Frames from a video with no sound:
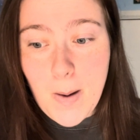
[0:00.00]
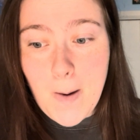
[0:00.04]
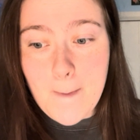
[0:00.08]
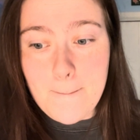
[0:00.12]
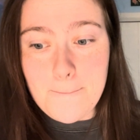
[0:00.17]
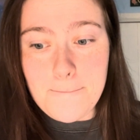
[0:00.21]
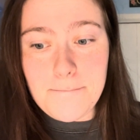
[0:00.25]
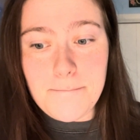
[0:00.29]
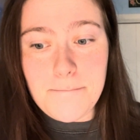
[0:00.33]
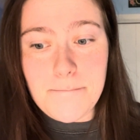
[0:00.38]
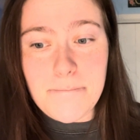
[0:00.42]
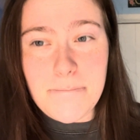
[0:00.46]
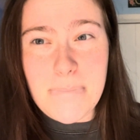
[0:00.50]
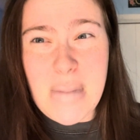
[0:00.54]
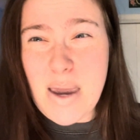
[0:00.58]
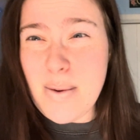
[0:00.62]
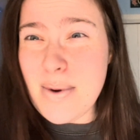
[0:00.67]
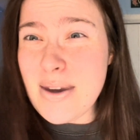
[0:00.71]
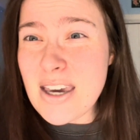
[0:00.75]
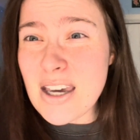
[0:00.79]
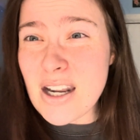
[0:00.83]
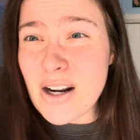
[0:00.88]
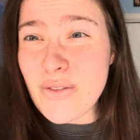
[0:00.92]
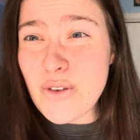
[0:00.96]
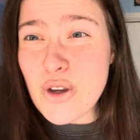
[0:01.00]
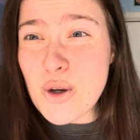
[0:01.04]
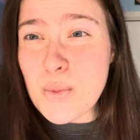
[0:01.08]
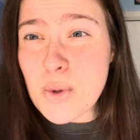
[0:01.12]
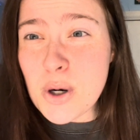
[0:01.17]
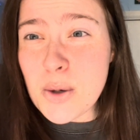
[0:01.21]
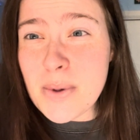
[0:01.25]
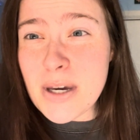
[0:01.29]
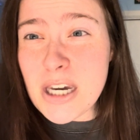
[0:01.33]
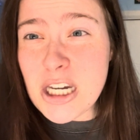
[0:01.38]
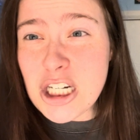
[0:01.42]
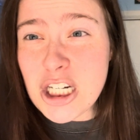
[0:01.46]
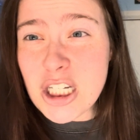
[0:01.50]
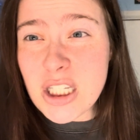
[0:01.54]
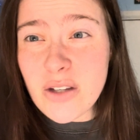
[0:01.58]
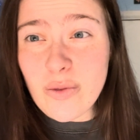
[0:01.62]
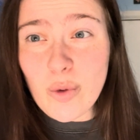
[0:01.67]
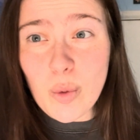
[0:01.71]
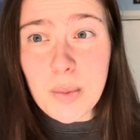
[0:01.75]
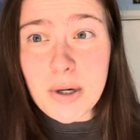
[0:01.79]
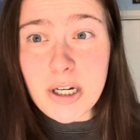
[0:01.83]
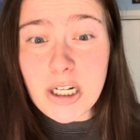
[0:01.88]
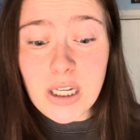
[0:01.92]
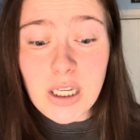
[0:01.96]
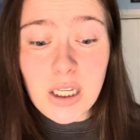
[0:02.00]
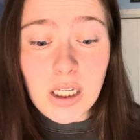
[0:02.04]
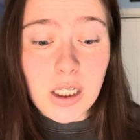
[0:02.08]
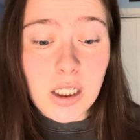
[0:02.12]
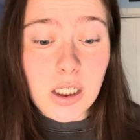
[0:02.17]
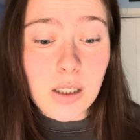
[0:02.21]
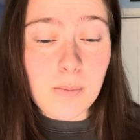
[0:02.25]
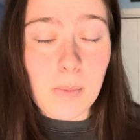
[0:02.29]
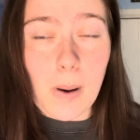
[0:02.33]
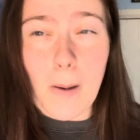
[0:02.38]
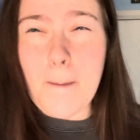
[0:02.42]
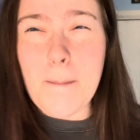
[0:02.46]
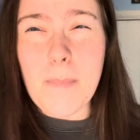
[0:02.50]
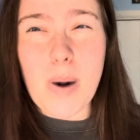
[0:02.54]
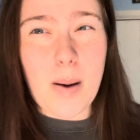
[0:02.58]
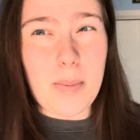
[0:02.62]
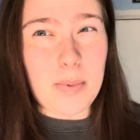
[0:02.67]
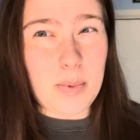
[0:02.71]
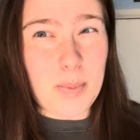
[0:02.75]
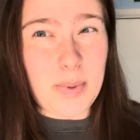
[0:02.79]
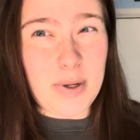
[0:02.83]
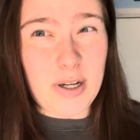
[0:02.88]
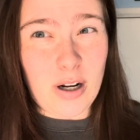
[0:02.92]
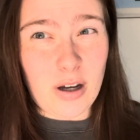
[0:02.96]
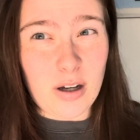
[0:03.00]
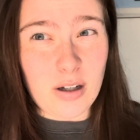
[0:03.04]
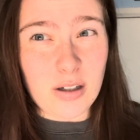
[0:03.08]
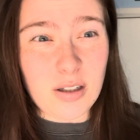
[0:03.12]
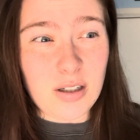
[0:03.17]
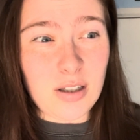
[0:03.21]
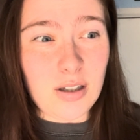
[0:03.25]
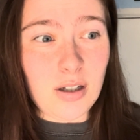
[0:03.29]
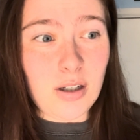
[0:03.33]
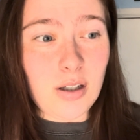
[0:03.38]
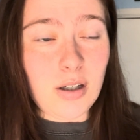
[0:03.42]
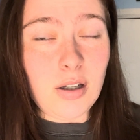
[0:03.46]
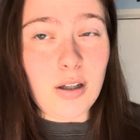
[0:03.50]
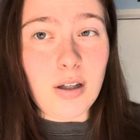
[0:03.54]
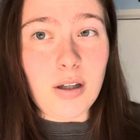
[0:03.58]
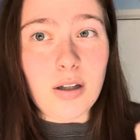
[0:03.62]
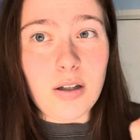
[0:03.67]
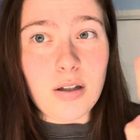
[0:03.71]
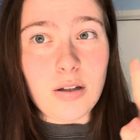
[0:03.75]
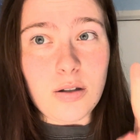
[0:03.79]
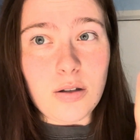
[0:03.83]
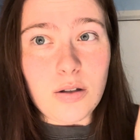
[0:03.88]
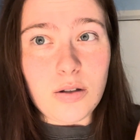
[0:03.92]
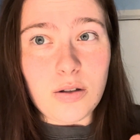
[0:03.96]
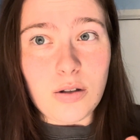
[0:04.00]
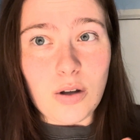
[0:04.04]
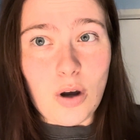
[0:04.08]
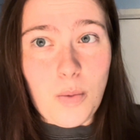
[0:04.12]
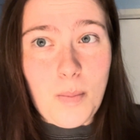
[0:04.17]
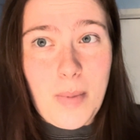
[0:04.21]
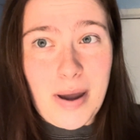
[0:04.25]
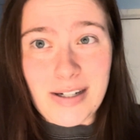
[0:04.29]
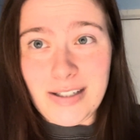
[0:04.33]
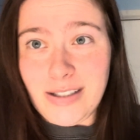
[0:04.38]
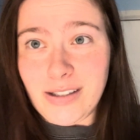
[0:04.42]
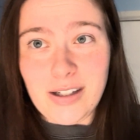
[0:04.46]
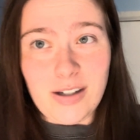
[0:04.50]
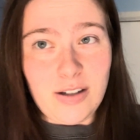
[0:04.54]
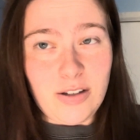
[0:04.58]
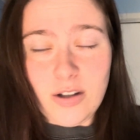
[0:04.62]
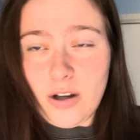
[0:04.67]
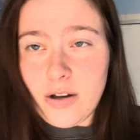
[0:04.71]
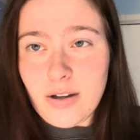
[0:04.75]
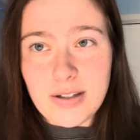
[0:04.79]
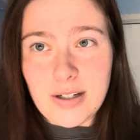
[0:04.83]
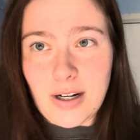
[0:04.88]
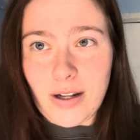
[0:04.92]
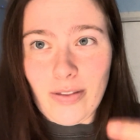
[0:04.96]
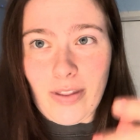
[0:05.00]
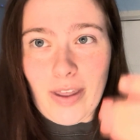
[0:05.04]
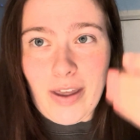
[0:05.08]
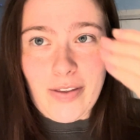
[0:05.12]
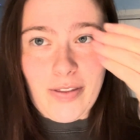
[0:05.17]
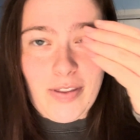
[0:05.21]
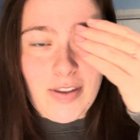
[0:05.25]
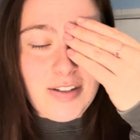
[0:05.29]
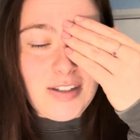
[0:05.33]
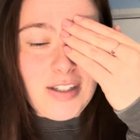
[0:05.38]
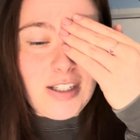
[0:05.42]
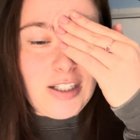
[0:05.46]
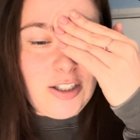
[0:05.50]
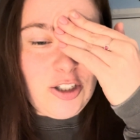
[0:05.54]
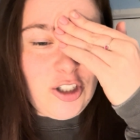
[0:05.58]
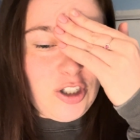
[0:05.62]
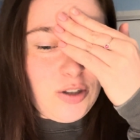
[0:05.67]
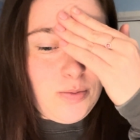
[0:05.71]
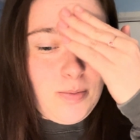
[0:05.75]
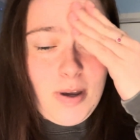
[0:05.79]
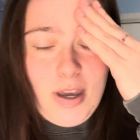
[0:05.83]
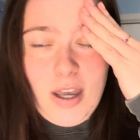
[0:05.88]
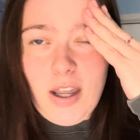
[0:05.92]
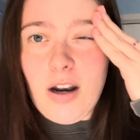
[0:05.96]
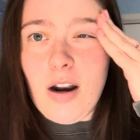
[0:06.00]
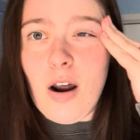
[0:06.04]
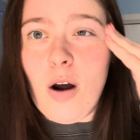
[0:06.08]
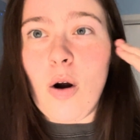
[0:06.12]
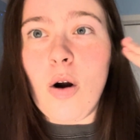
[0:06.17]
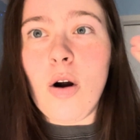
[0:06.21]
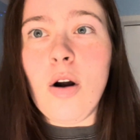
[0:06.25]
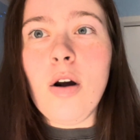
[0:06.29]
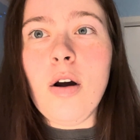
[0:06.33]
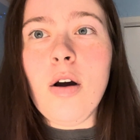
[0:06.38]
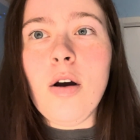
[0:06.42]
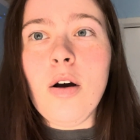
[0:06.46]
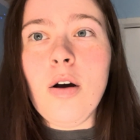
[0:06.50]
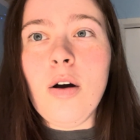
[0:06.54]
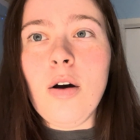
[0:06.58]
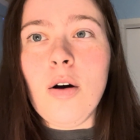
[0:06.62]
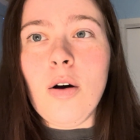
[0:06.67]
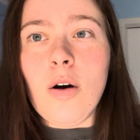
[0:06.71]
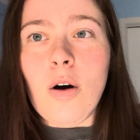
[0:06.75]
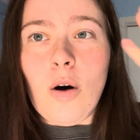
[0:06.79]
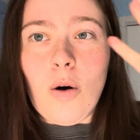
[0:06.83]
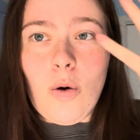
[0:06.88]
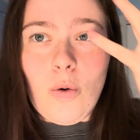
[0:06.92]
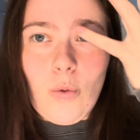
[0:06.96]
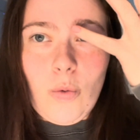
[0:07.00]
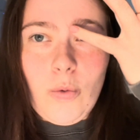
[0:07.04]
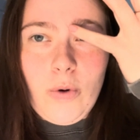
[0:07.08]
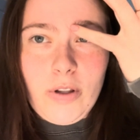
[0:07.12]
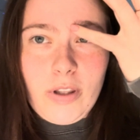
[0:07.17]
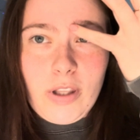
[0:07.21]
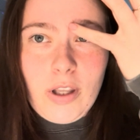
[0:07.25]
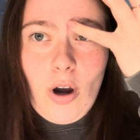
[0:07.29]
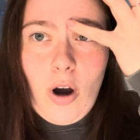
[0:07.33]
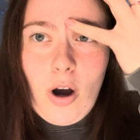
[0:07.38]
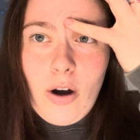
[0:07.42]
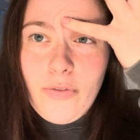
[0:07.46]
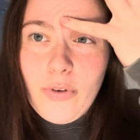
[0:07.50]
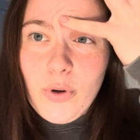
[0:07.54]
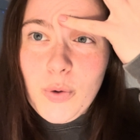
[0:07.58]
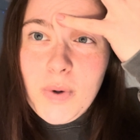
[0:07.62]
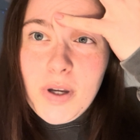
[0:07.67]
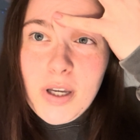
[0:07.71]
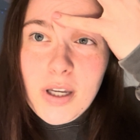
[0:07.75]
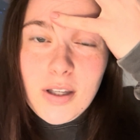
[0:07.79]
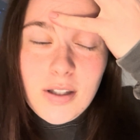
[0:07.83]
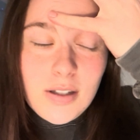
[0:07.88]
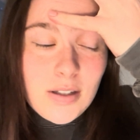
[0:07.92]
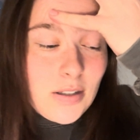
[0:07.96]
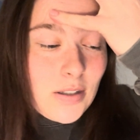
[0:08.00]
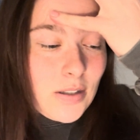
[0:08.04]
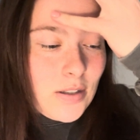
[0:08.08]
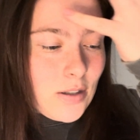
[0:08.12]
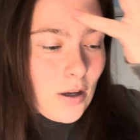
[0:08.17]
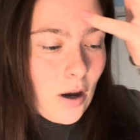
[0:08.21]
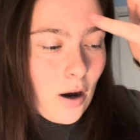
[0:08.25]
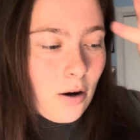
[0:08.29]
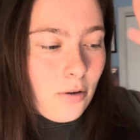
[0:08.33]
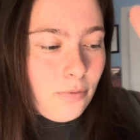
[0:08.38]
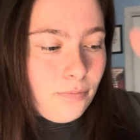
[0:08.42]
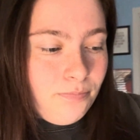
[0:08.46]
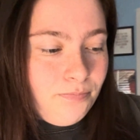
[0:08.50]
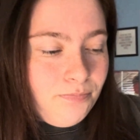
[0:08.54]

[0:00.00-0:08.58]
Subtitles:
Maybe get a few more pages of a book in, but probably not. So mentally exhausted. Like, this has just been a really awful week. So